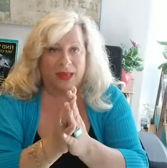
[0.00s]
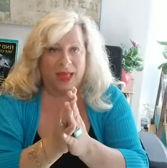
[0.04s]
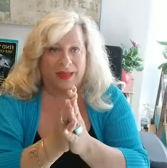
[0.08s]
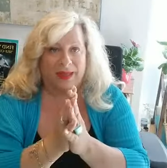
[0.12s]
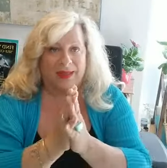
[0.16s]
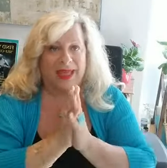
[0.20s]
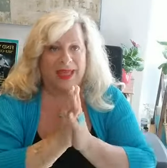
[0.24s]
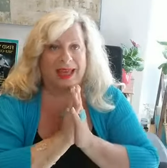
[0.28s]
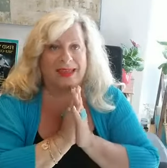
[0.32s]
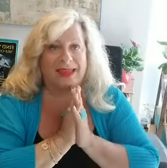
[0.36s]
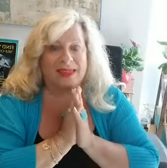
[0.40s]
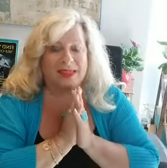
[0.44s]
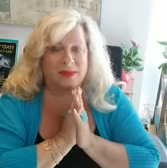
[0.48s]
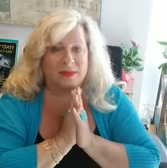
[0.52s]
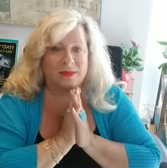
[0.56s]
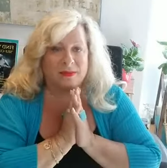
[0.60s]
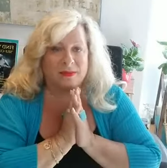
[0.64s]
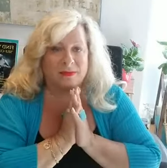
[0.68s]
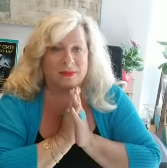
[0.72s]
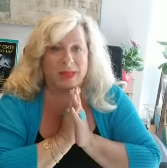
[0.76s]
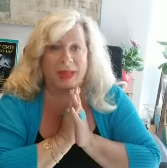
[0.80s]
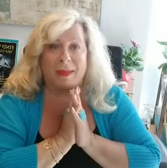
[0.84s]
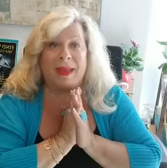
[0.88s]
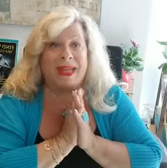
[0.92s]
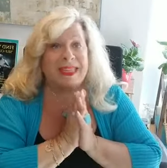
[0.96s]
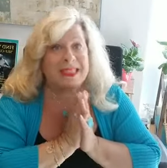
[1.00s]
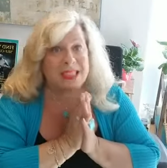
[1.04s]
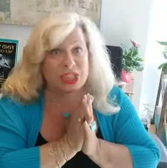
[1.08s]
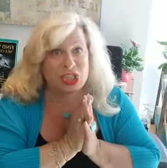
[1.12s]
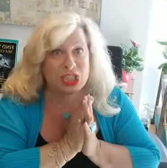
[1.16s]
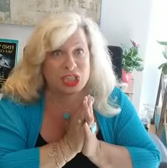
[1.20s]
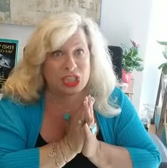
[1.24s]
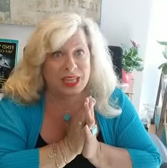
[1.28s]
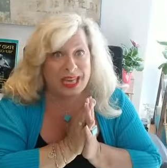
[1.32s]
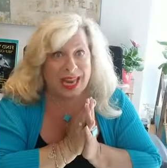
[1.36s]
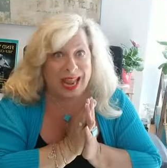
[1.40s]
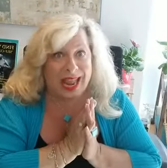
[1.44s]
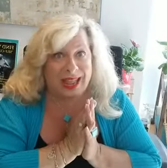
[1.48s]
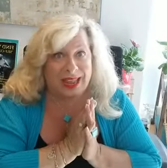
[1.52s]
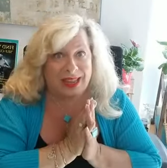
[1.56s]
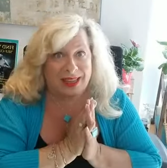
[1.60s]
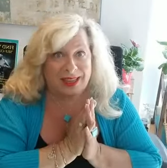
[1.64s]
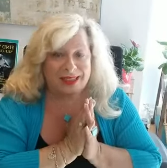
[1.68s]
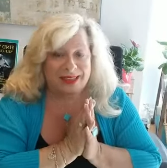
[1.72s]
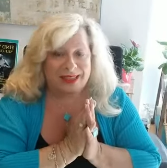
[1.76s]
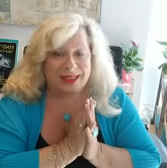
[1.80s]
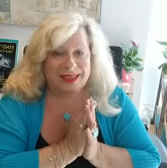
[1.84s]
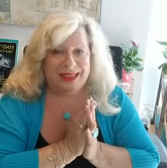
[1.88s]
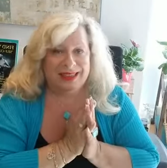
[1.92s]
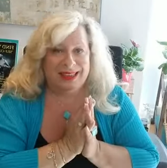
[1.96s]
And that is my message
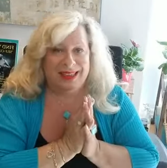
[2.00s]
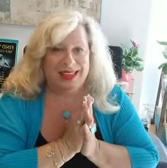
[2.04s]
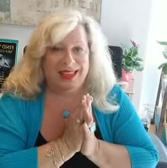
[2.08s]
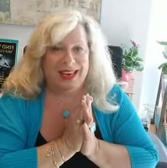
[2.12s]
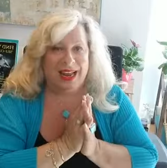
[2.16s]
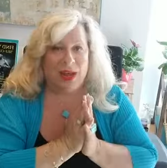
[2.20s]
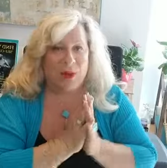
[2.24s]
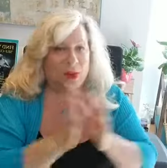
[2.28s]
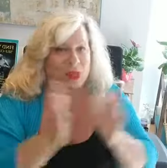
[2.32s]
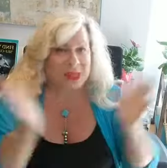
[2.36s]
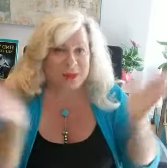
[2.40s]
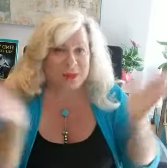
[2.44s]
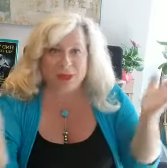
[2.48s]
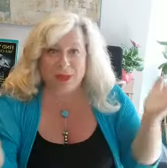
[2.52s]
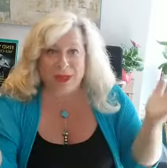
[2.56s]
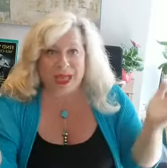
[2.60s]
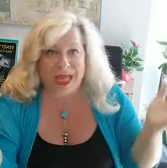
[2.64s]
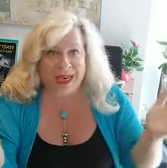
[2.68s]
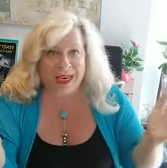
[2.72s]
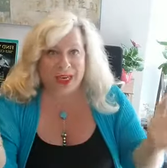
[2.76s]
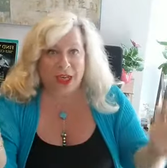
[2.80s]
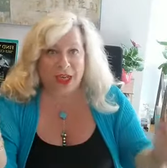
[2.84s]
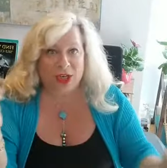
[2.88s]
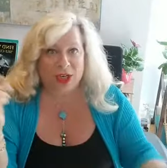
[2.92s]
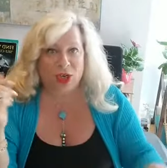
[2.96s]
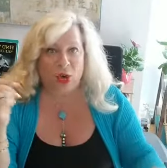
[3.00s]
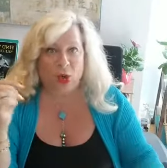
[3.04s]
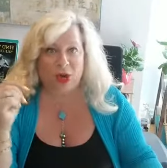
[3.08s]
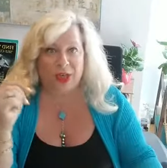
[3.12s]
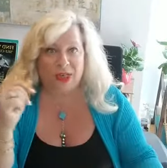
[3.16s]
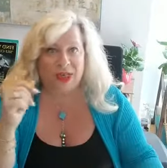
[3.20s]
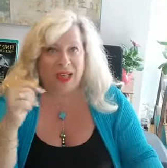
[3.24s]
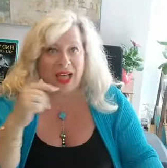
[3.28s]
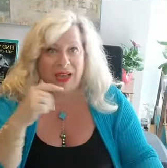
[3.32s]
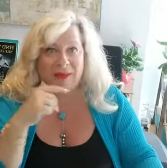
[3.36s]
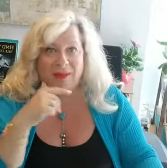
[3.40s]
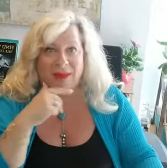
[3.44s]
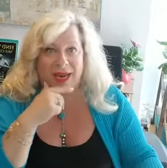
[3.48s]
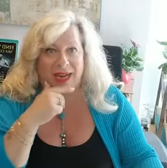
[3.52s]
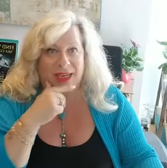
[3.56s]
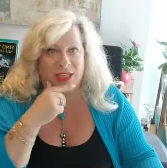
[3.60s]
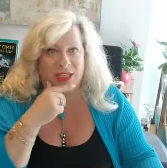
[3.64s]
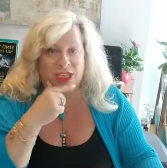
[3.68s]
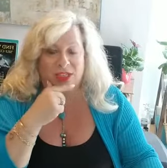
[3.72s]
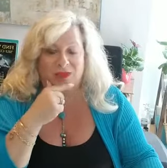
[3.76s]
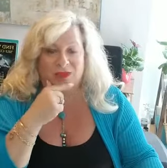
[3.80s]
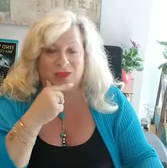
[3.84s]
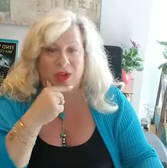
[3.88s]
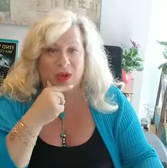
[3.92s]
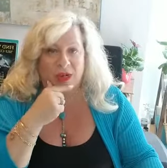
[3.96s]
today. And I wasn't planning on going live, but I
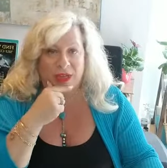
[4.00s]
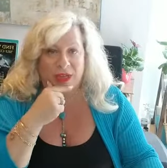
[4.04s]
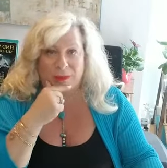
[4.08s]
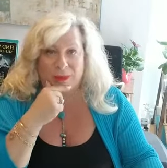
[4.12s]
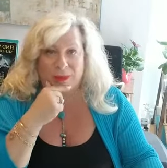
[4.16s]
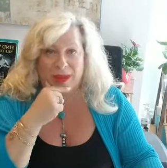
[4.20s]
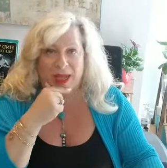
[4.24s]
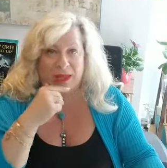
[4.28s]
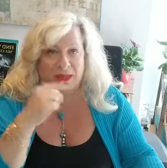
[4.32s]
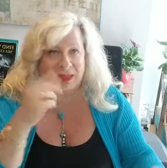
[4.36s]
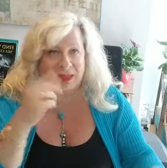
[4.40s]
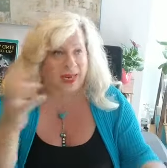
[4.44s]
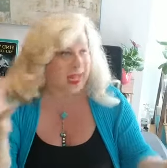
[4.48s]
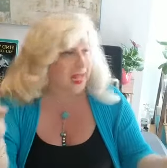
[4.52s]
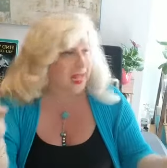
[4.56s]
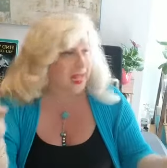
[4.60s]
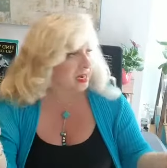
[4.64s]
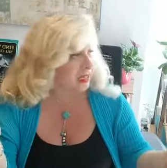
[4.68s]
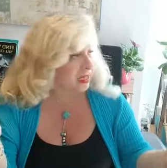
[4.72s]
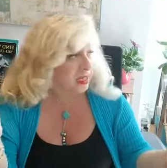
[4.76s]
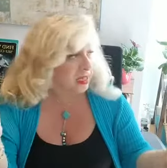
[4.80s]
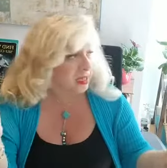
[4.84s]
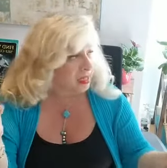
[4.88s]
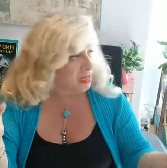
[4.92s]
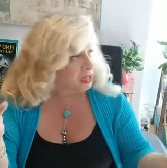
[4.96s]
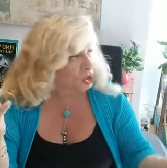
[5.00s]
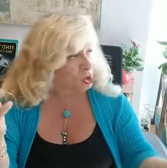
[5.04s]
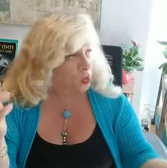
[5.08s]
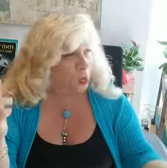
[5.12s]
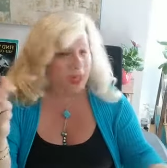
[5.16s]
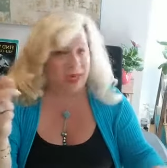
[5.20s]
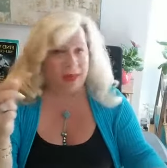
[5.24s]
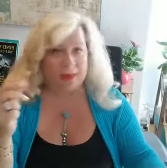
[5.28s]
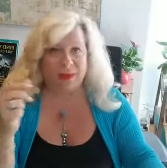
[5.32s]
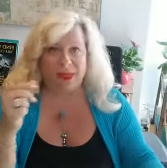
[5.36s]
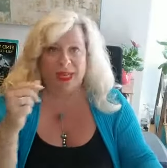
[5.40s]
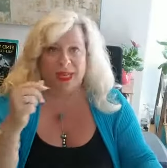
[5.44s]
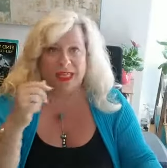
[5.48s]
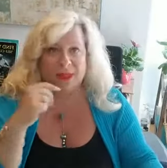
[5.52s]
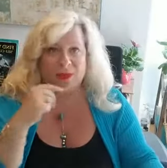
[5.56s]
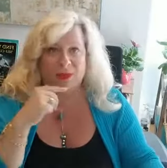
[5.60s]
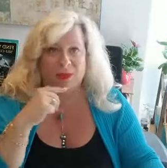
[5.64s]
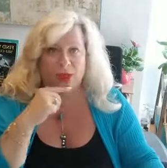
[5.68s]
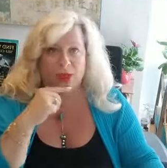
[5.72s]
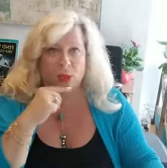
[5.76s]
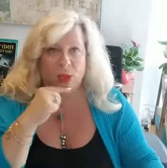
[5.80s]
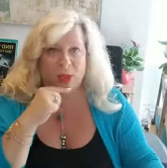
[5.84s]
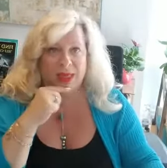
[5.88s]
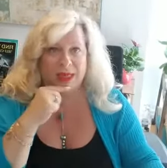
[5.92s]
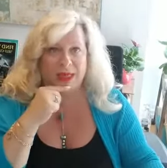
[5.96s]
just felt compelled, and I had 20 minutes
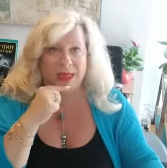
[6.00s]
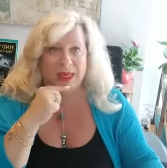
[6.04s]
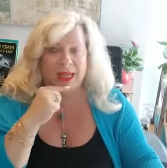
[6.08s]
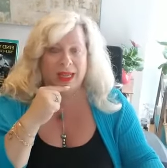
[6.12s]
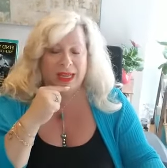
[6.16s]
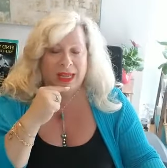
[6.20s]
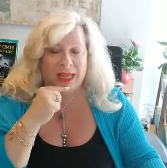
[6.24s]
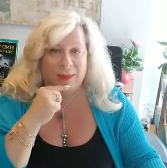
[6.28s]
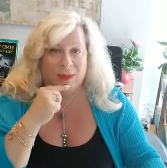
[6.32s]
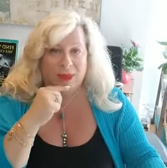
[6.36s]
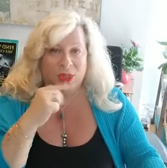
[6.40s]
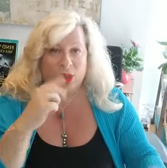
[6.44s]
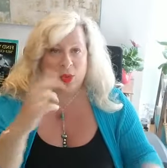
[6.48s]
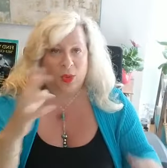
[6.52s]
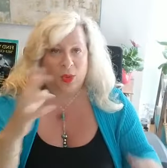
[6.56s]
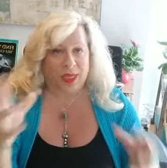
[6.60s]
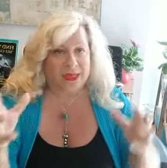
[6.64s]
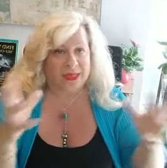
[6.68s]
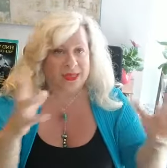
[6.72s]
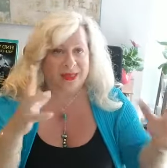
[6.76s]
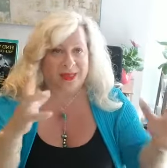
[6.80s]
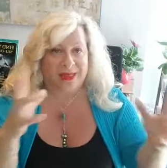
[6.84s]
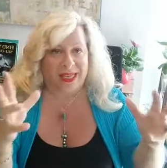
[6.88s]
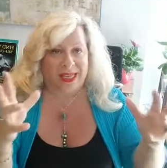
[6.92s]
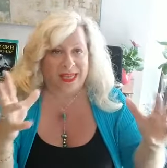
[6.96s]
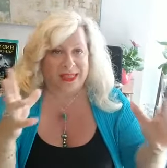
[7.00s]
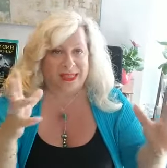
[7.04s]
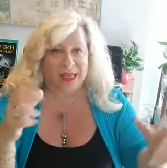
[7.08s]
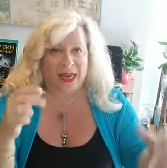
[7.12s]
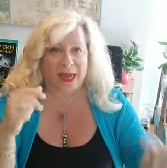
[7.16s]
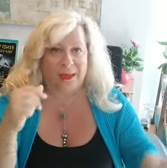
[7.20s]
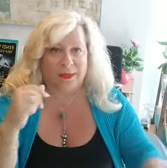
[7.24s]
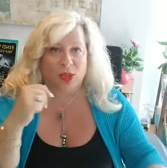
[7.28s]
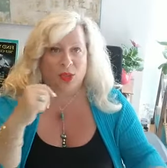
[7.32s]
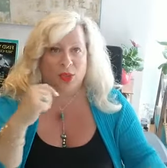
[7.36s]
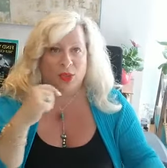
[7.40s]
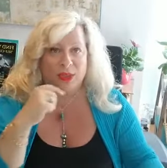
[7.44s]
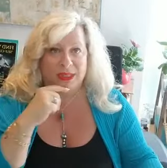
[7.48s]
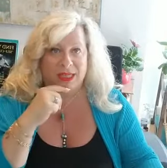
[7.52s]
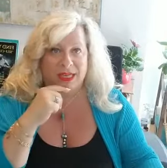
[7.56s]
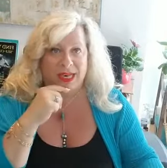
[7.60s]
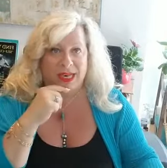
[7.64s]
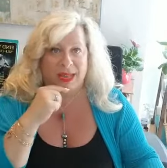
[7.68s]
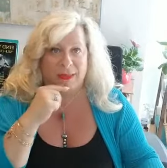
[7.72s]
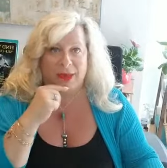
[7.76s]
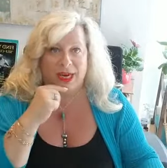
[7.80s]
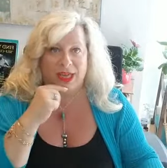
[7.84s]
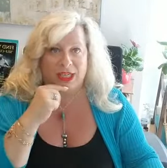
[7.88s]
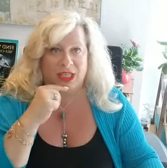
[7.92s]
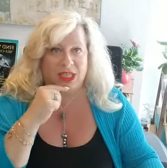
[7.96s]
between things that I'm doing
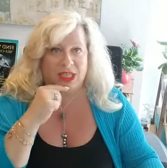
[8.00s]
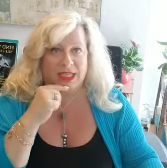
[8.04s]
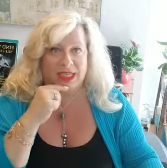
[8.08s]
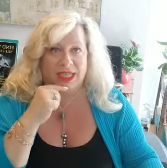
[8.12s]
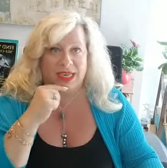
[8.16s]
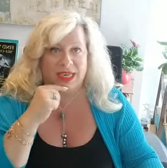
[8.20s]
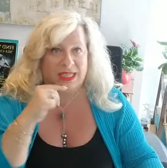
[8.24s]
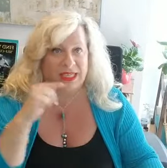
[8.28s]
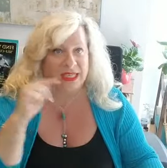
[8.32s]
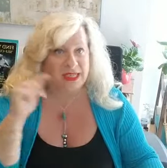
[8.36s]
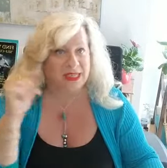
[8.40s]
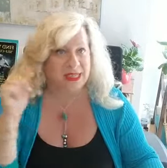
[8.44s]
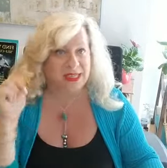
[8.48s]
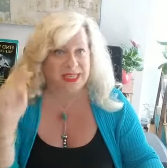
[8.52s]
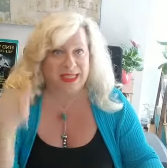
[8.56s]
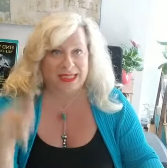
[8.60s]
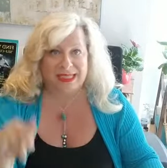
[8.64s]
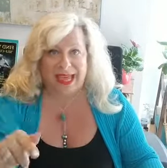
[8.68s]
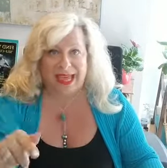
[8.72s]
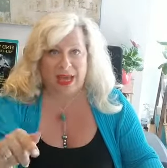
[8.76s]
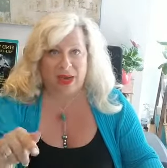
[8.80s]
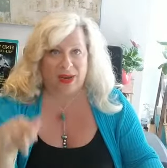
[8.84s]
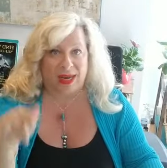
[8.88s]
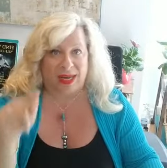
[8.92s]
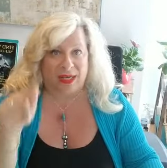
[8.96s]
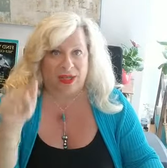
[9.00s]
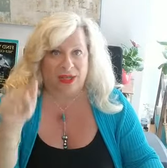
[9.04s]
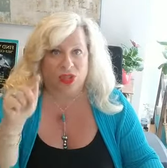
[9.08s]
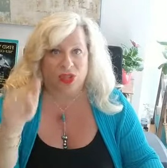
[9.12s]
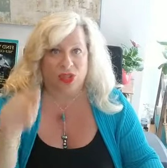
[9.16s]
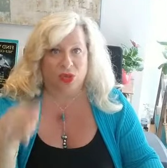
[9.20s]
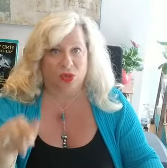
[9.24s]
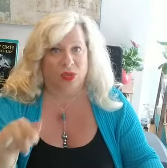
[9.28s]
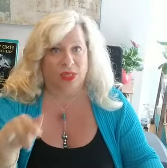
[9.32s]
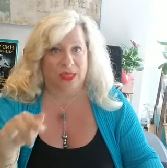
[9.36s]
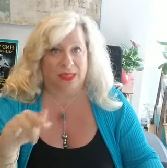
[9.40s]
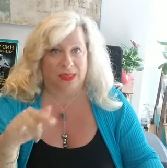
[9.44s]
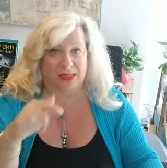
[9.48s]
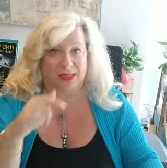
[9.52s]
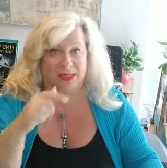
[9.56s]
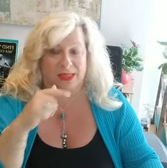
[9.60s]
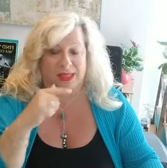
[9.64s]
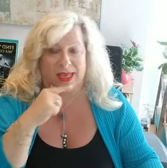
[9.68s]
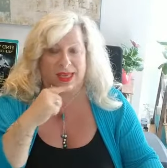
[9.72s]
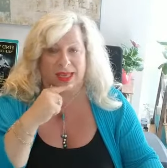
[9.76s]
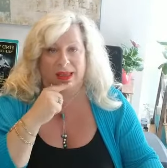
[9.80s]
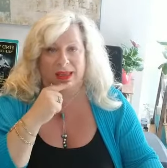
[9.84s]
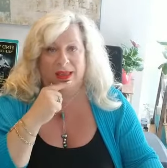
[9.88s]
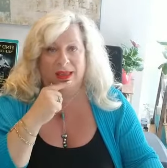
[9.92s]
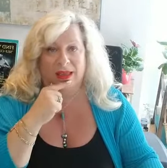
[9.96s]
today, but I just needed to sit down and do this
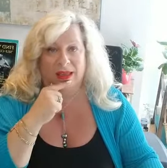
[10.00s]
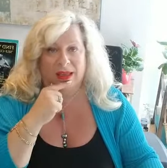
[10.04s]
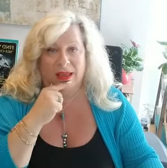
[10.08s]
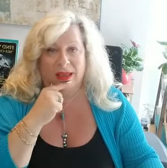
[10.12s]
thing.